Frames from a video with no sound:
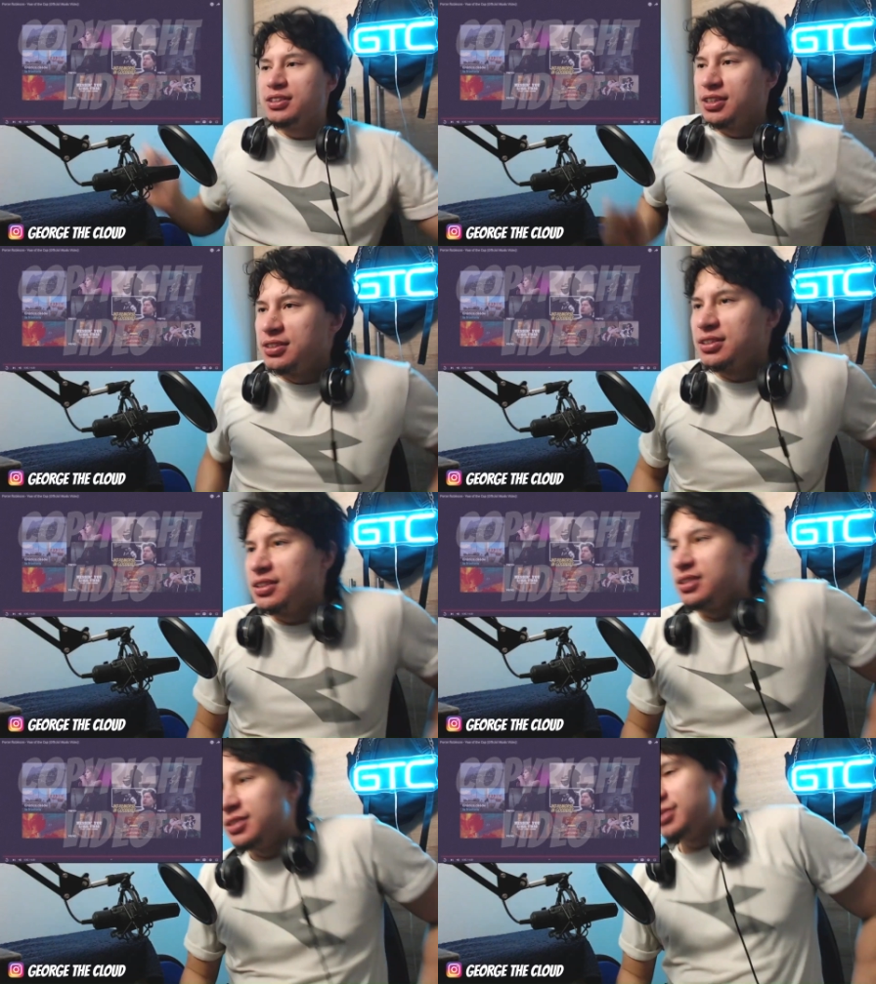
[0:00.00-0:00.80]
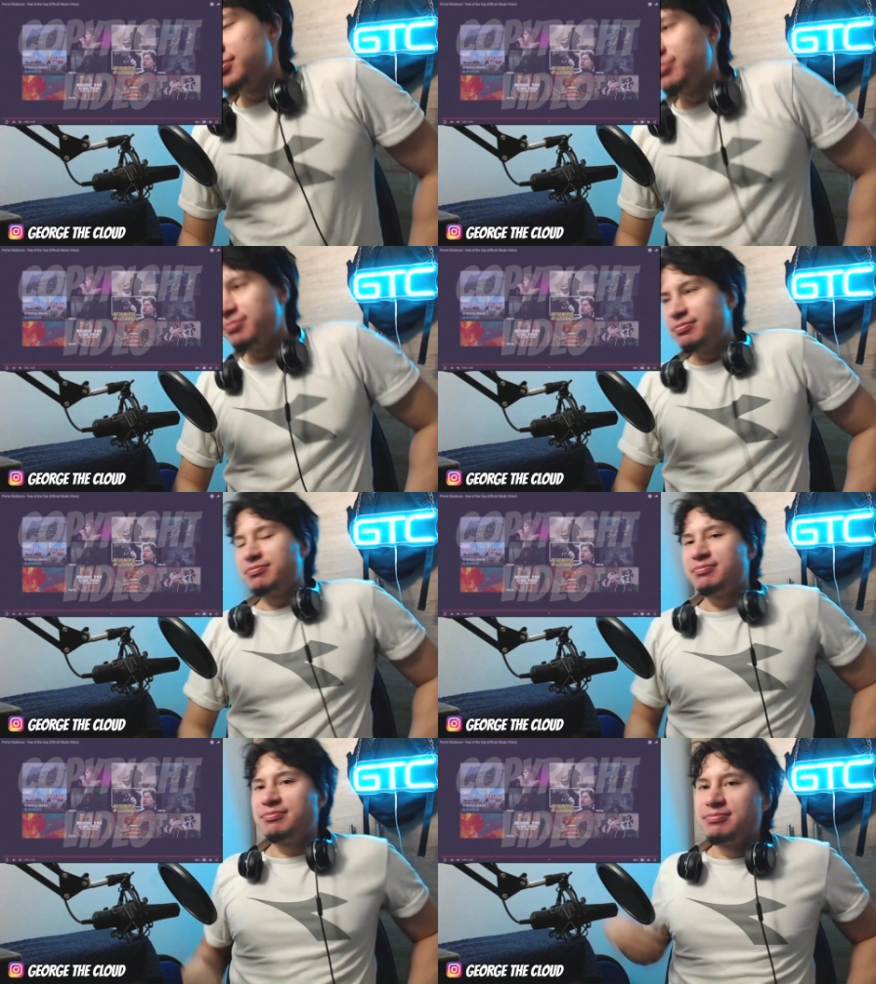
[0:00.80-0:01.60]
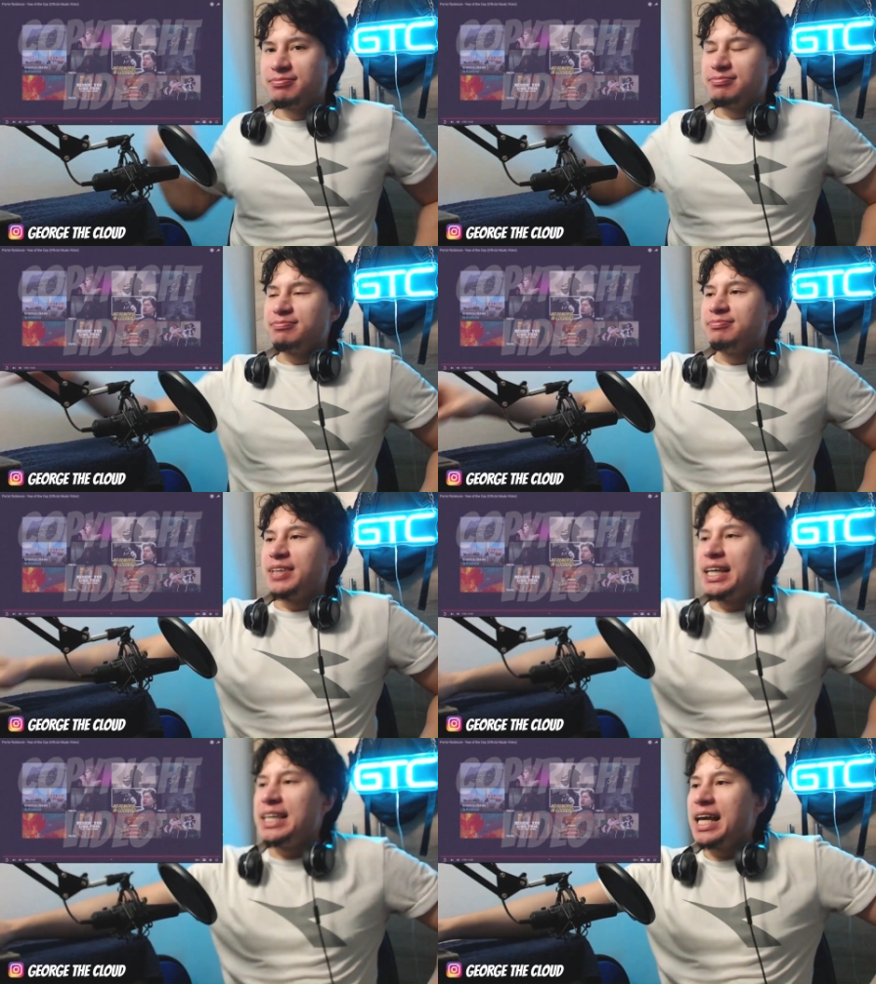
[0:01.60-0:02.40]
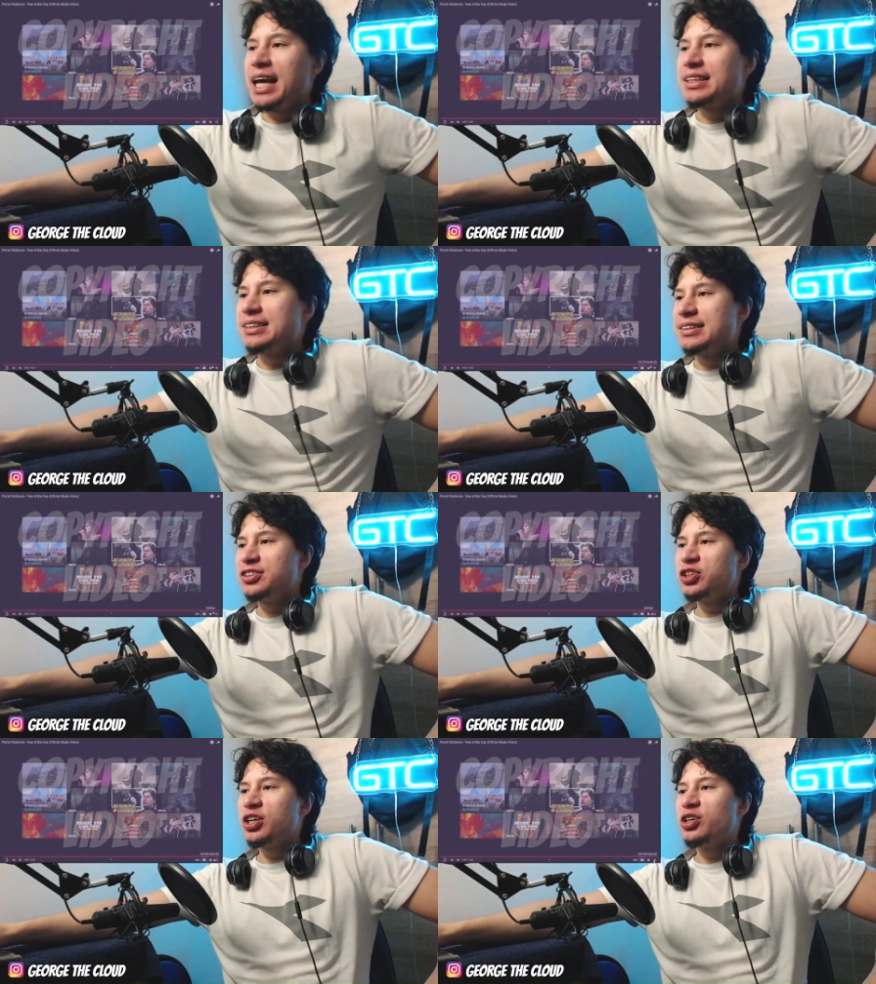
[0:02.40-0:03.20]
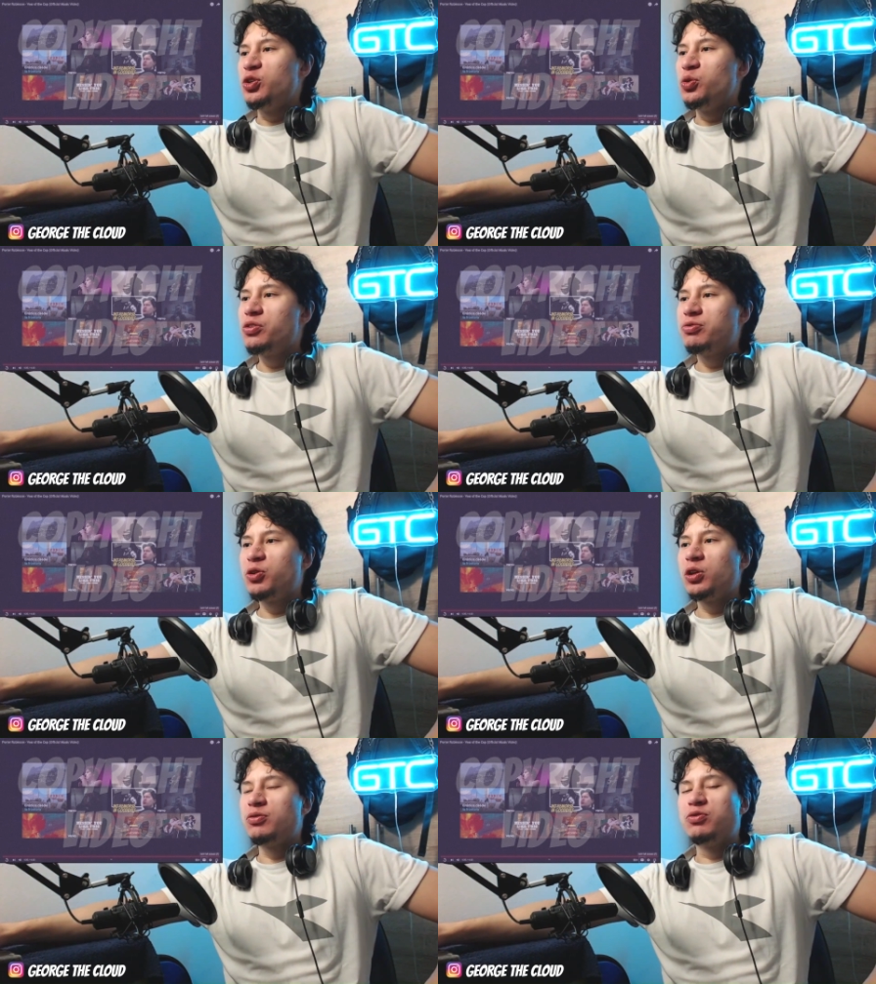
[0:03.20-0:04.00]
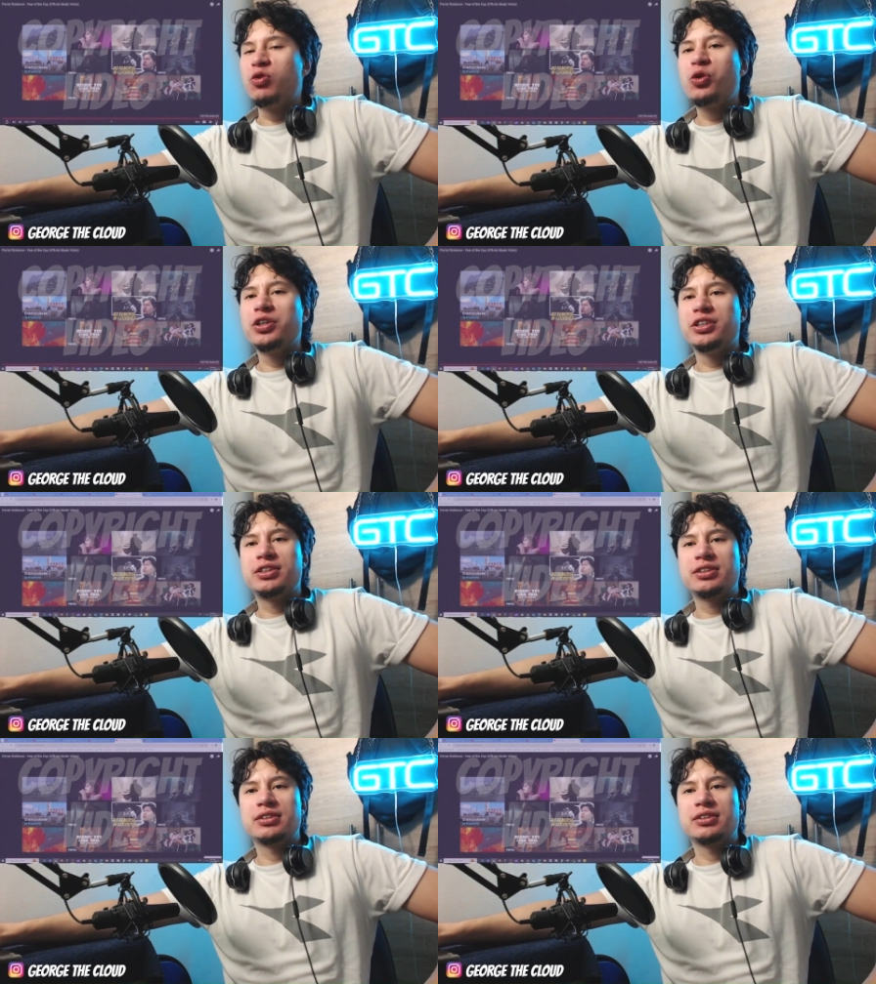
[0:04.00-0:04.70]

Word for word: Um, he has such a youthful voice,